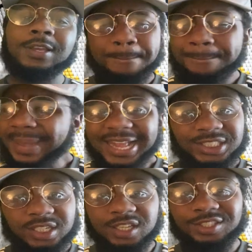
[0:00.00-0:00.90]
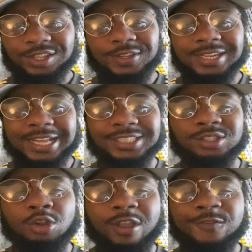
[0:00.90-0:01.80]
Manchester
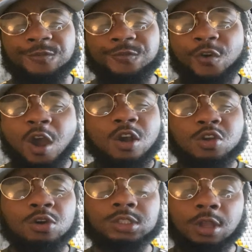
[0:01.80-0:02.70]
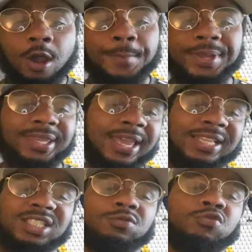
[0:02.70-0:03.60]
United going 4 goals up
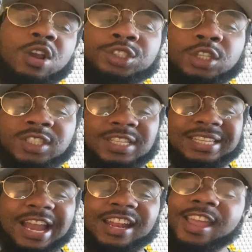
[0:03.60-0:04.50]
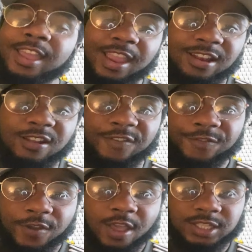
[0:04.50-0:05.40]
against Real Sociedad in the
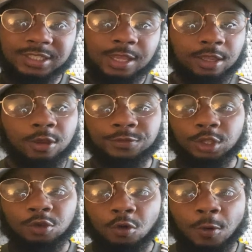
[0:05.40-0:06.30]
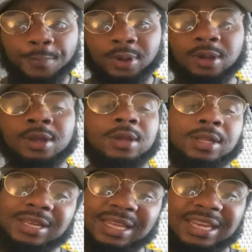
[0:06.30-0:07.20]
first leg of the Europa
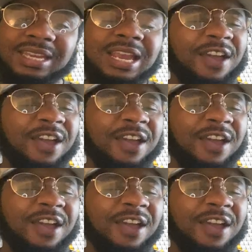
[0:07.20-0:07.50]
League.